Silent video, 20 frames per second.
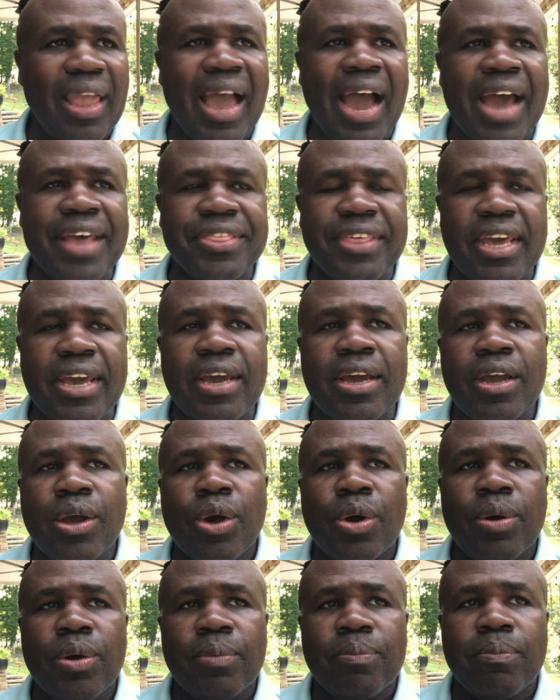I think
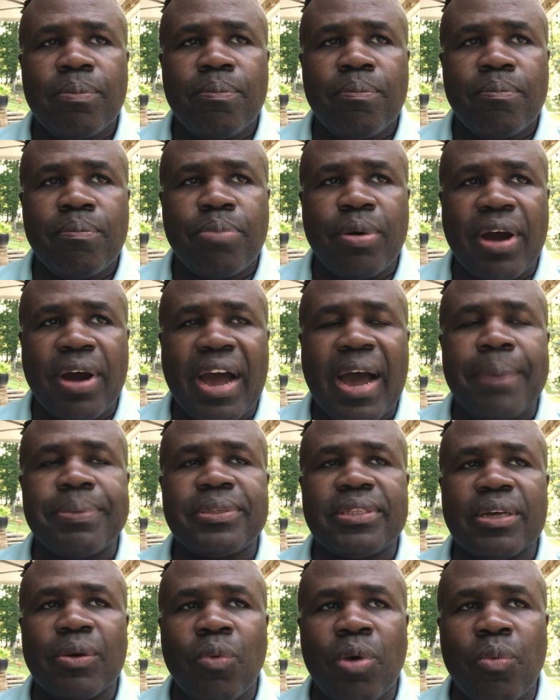perhaps
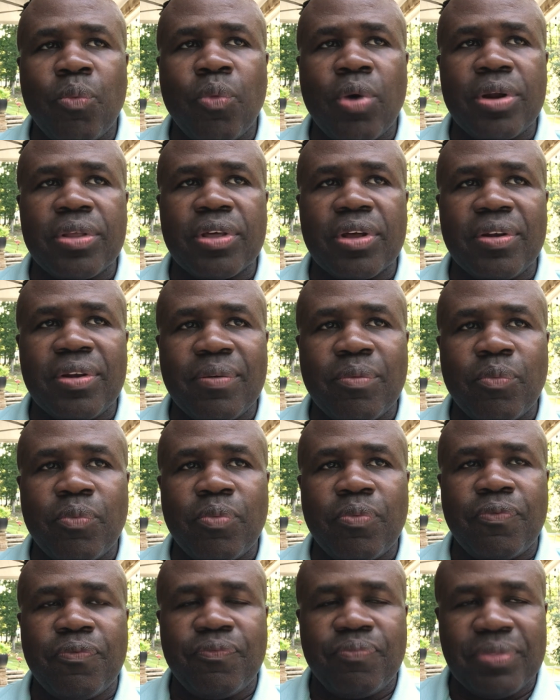that one of the
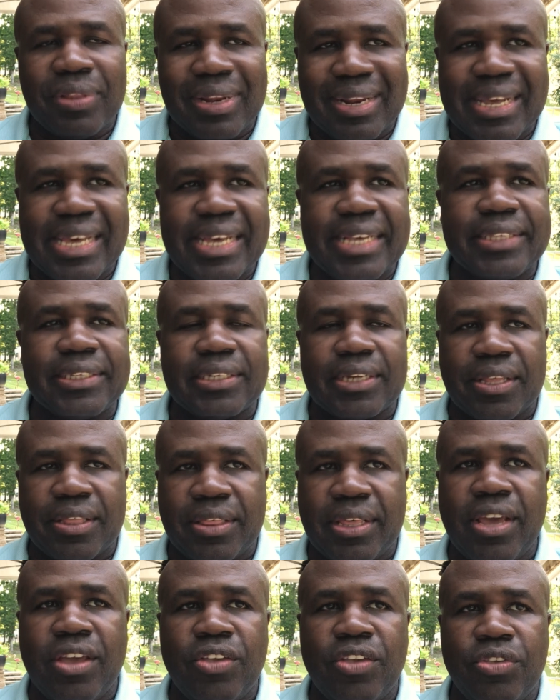least
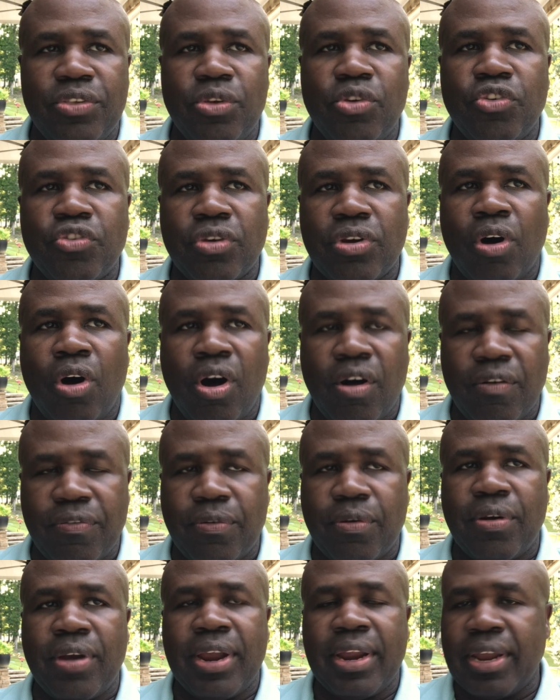things you should
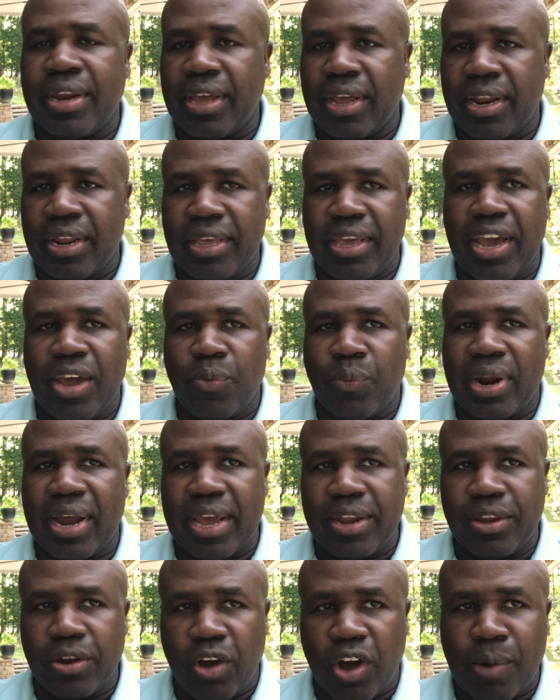offer. And, and, and again, when
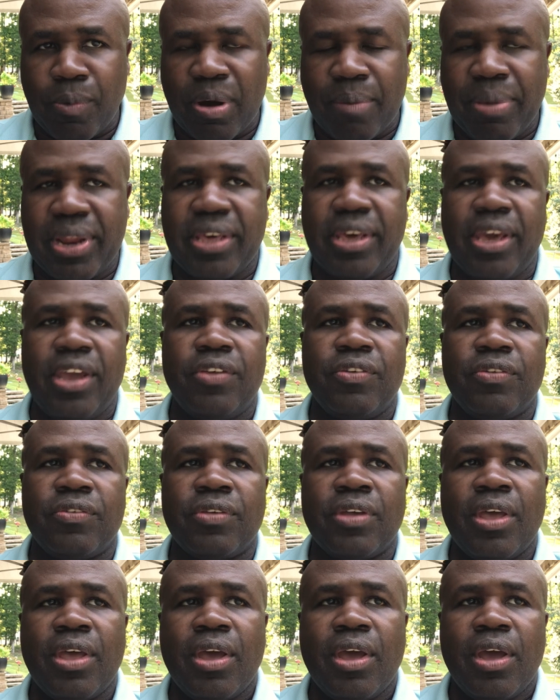I talk about medications
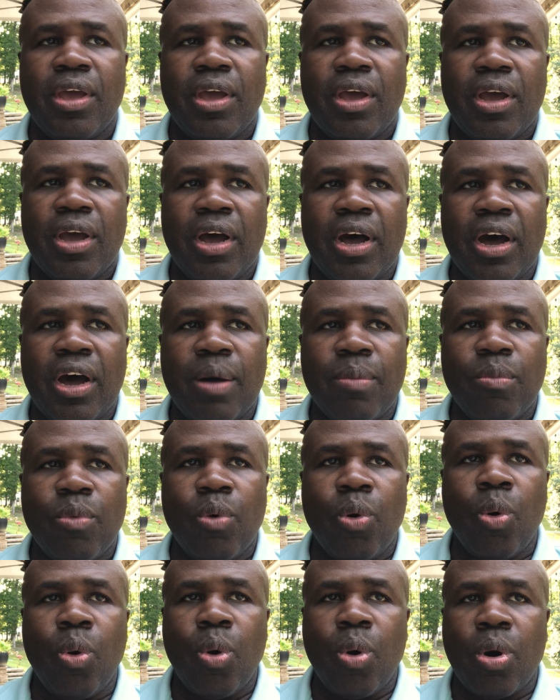um,
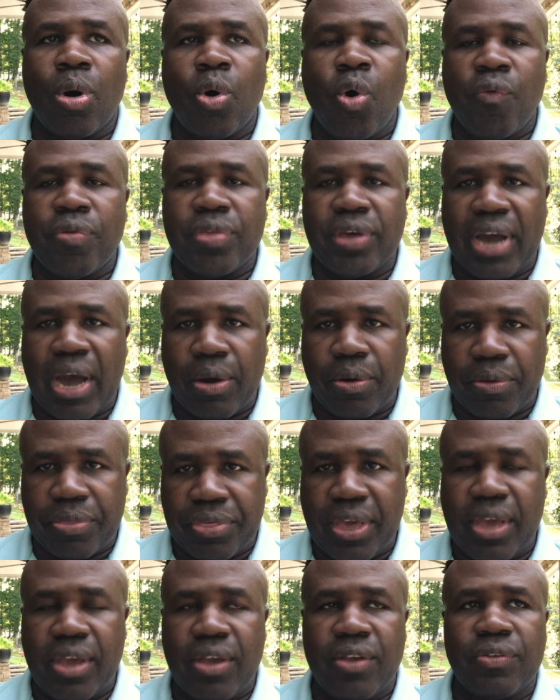or over the counter
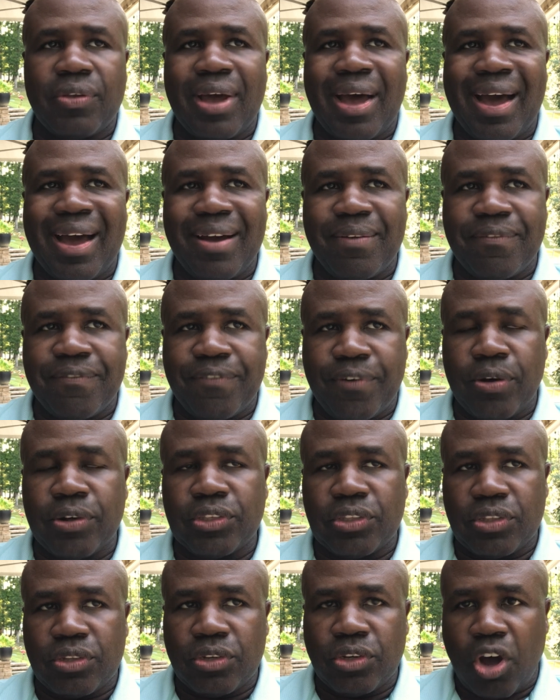things,
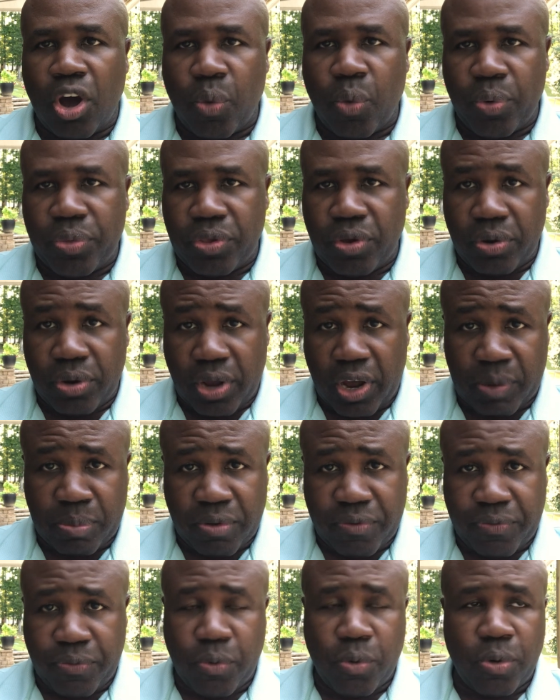first talk with your doctor
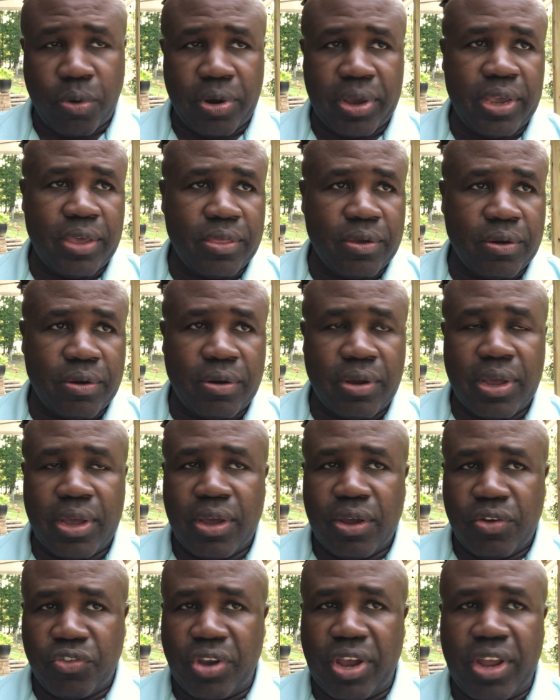before either
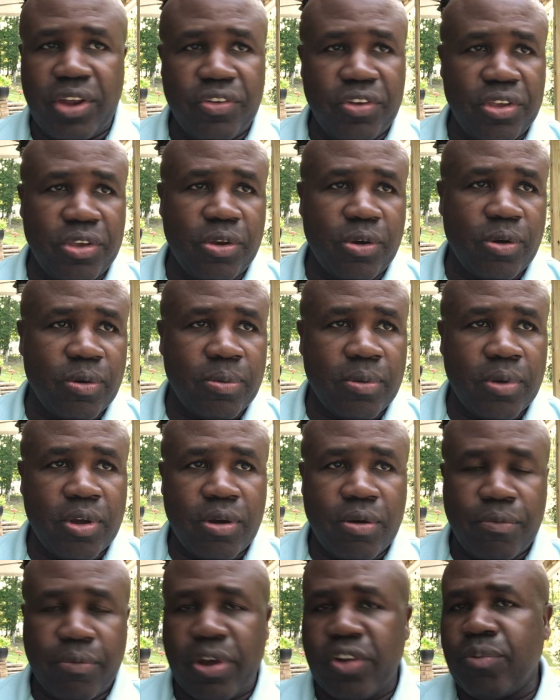changing your
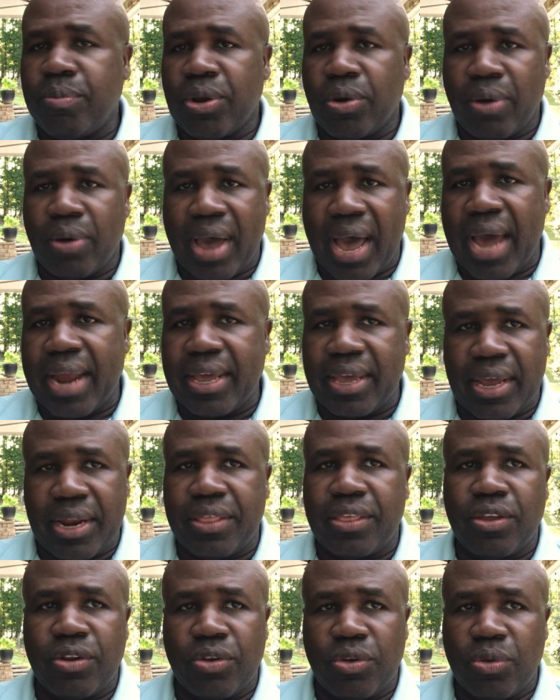regimen or adding
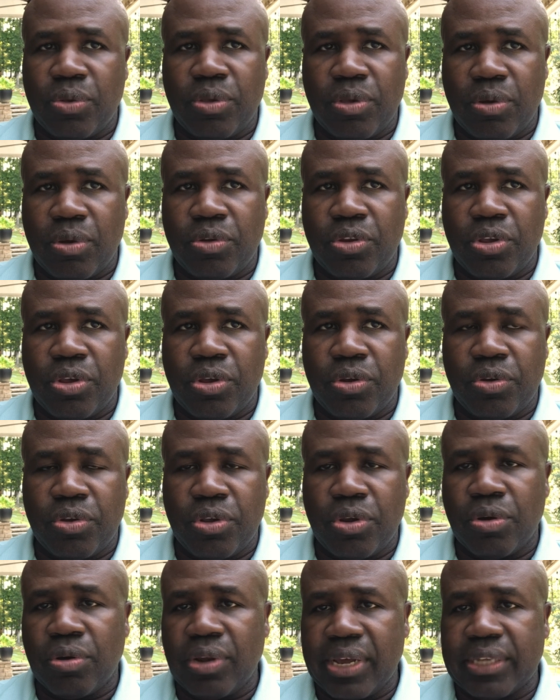anything to your, to, to
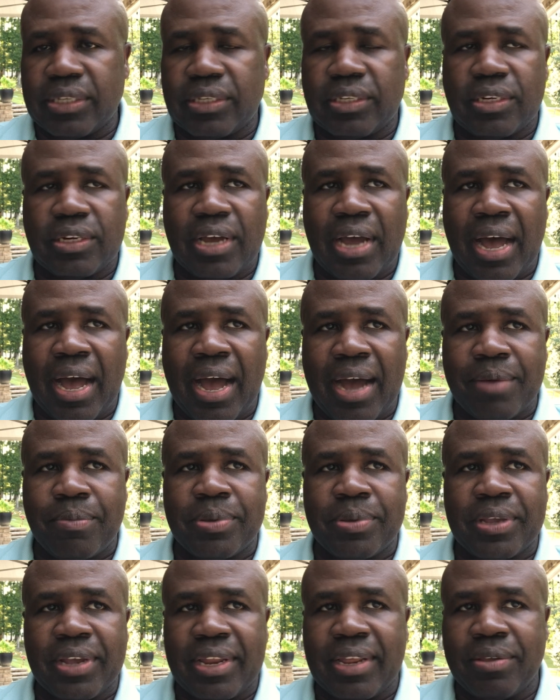your list. I,
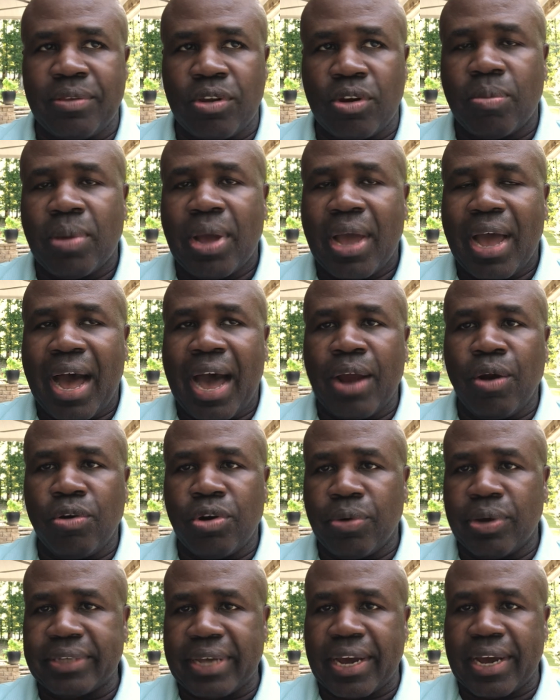because, you know, I don't
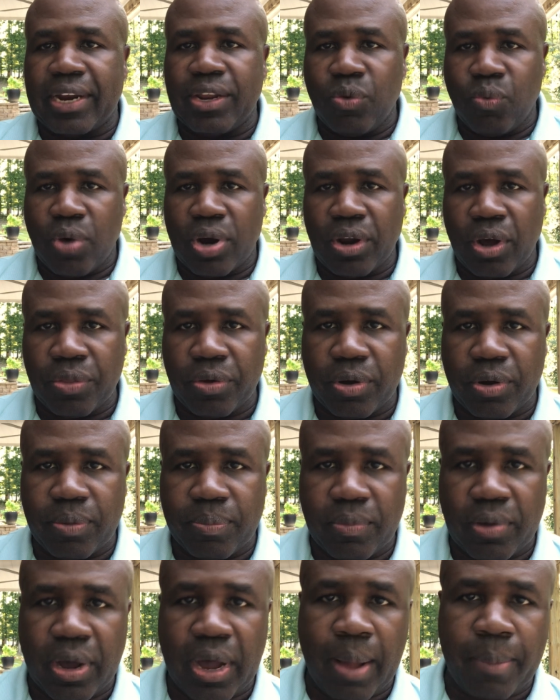know exactly what other
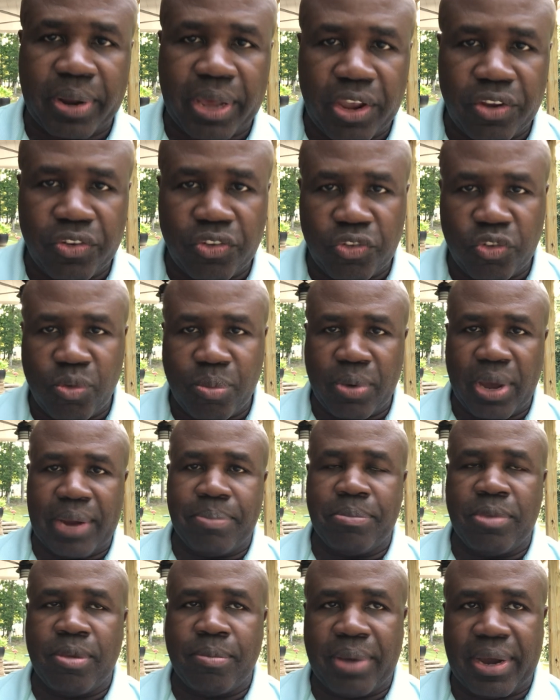complications you might,
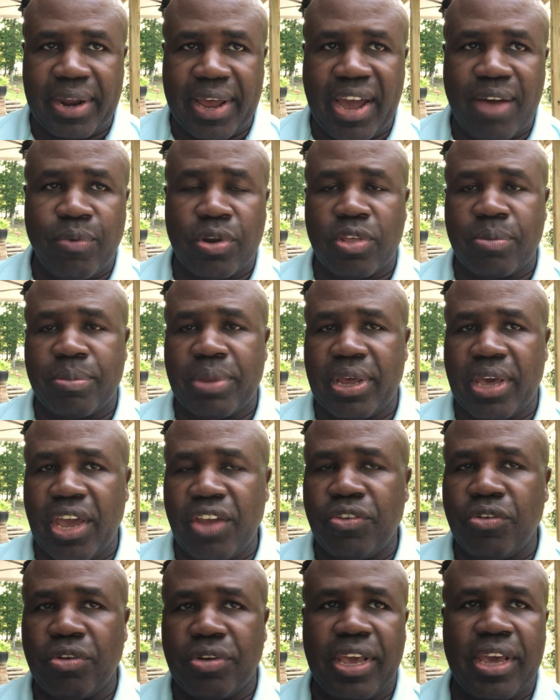you might have, what other
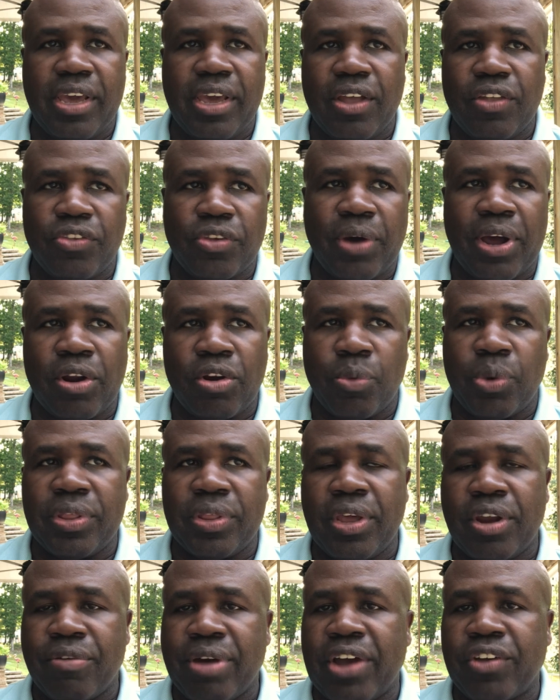medication you're taking, and so I don't know what
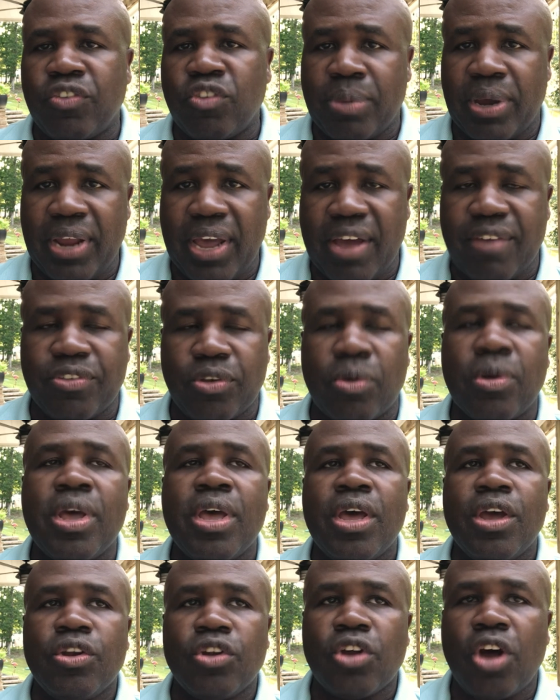the interaction you might have. So
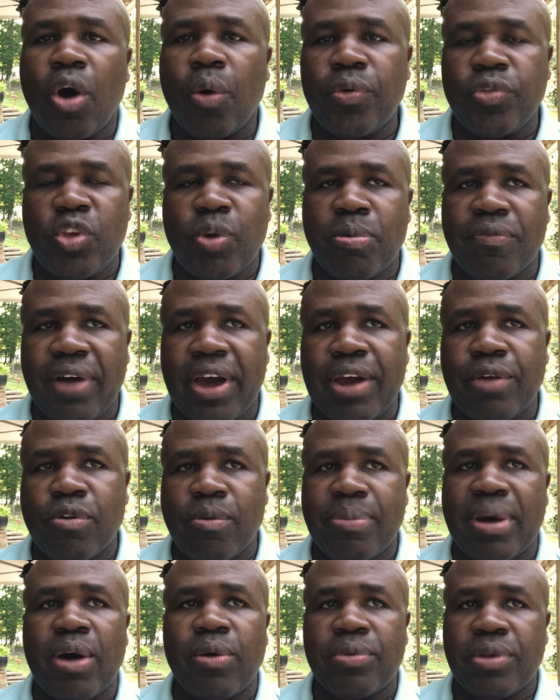talk with your provider
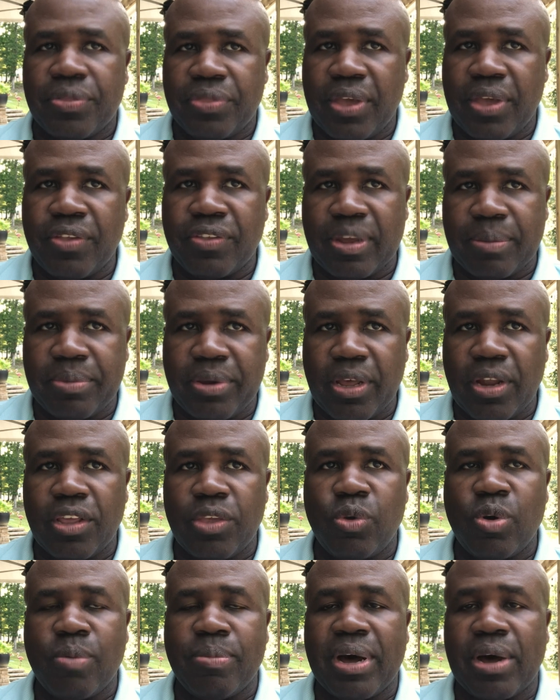about things I'm
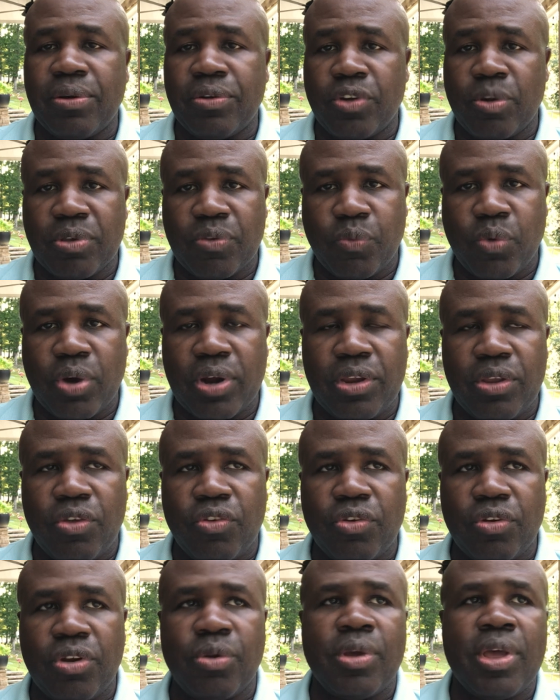telling you about in terms of what you
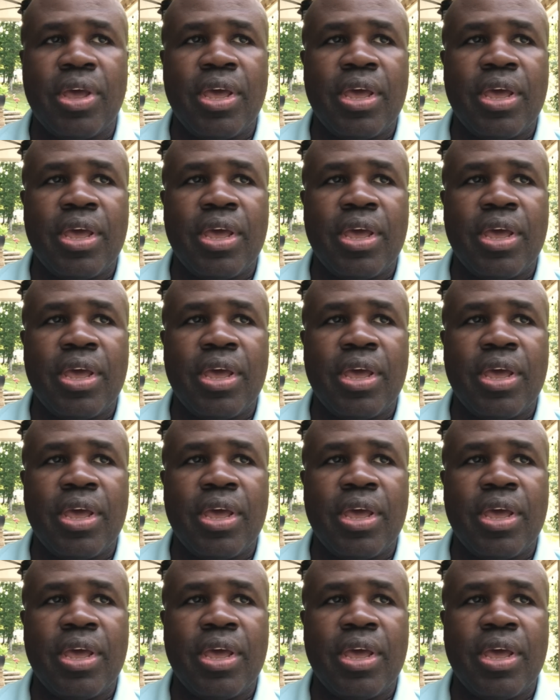should do.